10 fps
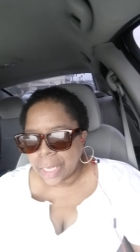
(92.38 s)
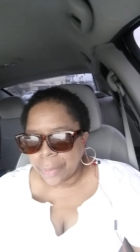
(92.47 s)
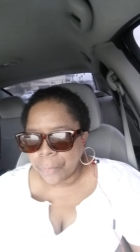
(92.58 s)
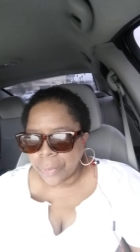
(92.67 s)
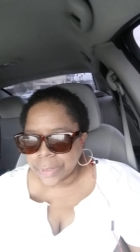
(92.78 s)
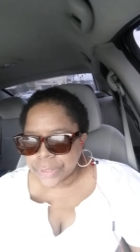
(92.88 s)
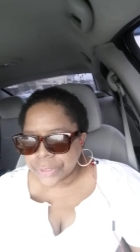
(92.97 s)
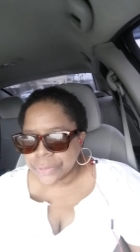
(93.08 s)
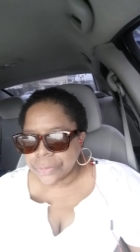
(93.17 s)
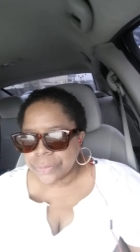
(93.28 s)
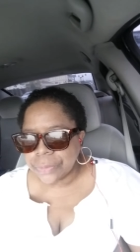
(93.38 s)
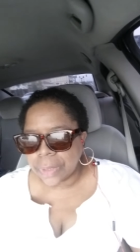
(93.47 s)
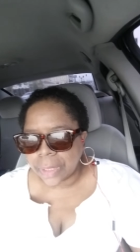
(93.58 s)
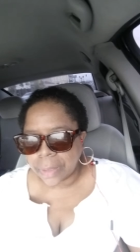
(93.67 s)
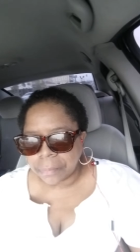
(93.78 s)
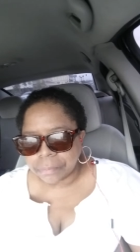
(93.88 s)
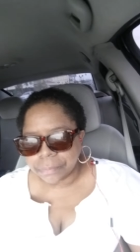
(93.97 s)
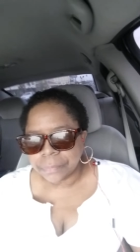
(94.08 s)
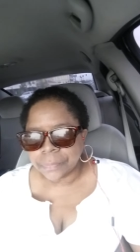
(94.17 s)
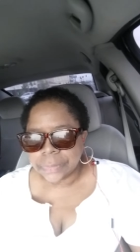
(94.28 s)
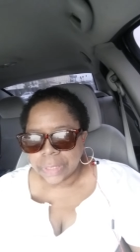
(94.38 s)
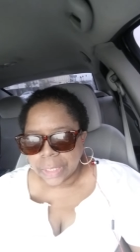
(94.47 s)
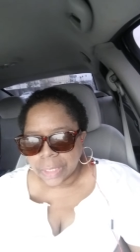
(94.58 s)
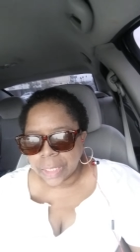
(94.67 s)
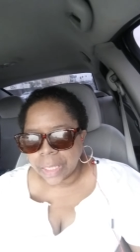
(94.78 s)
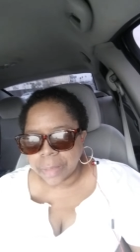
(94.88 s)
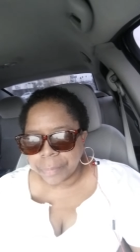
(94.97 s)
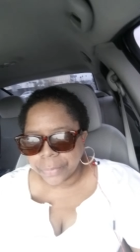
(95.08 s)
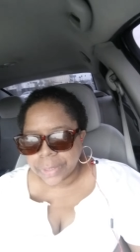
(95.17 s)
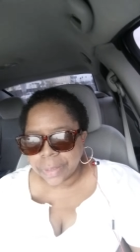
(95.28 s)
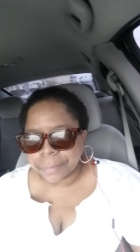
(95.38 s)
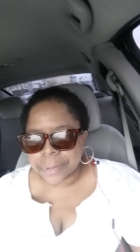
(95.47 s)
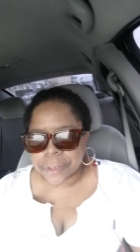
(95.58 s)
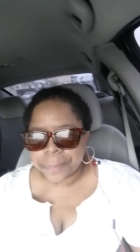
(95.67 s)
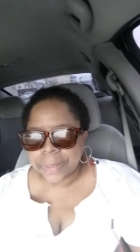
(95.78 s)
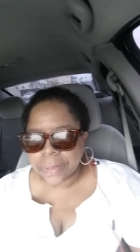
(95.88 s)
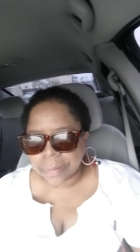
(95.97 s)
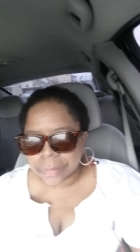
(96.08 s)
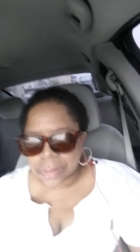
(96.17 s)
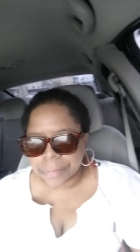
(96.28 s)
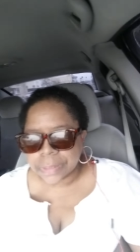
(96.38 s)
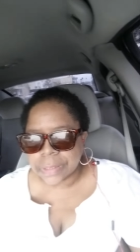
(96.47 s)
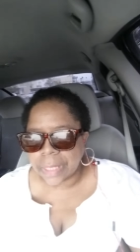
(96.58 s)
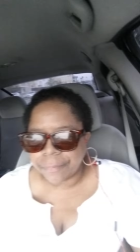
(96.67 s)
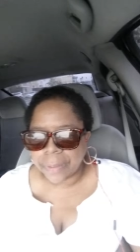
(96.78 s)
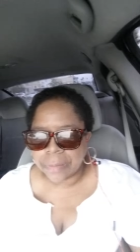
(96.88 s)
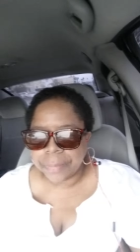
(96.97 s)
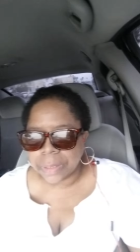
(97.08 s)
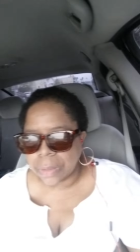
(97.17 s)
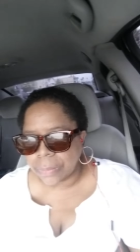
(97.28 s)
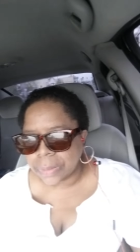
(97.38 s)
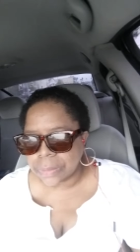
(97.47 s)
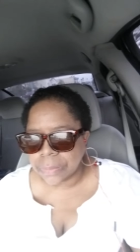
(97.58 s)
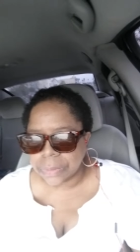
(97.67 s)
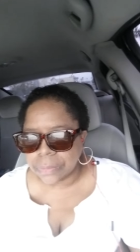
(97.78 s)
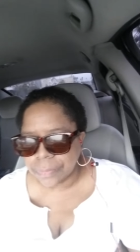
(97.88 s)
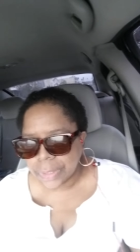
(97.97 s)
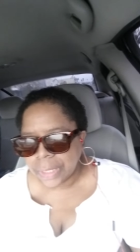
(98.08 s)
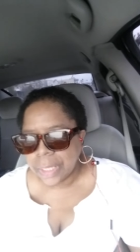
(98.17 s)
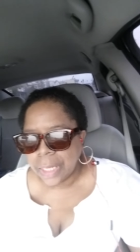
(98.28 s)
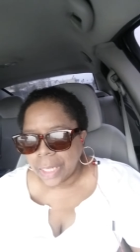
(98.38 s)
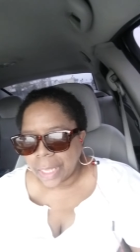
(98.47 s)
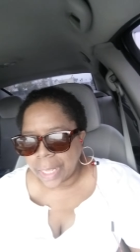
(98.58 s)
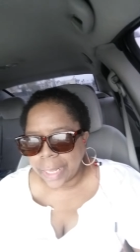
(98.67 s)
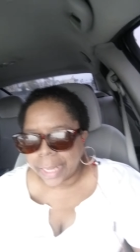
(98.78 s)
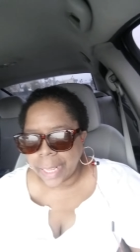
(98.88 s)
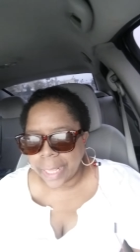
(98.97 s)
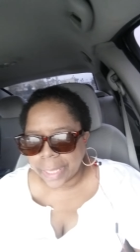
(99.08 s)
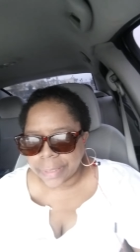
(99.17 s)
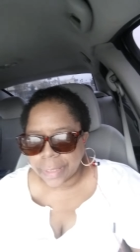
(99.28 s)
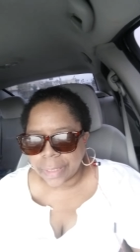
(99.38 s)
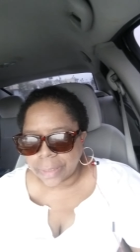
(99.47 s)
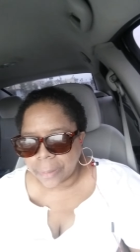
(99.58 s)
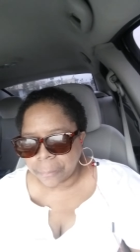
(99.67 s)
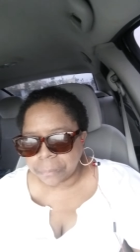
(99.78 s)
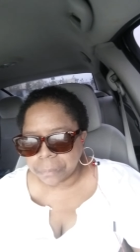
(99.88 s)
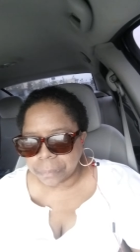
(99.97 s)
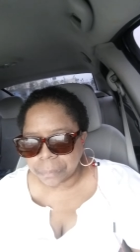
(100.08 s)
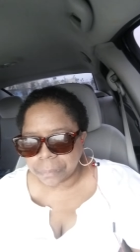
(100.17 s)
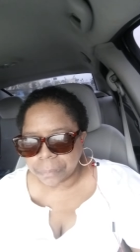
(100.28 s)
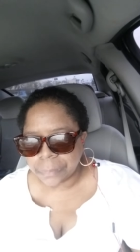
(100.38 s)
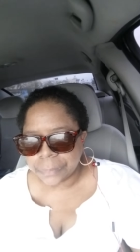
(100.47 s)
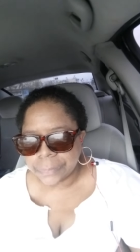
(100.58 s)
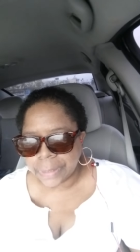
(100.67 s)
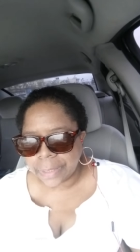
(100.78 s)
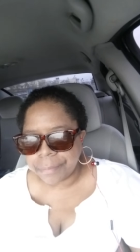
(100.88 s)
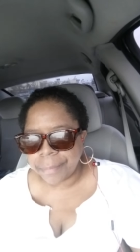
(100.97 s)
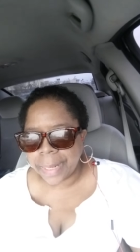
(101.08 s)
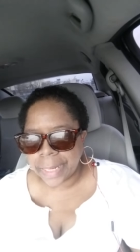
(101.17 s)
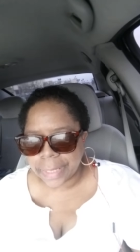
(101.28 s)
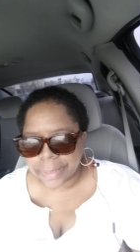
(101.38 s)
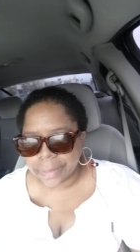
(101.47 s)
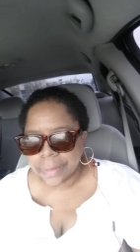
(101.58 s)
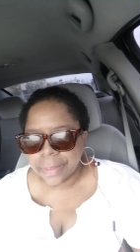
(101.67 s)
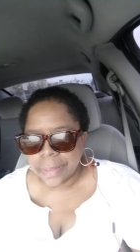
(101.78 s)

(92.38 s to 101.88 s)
I want to um, kind of bring you up to speed on some of the stuff I've been going through. I had um, in May,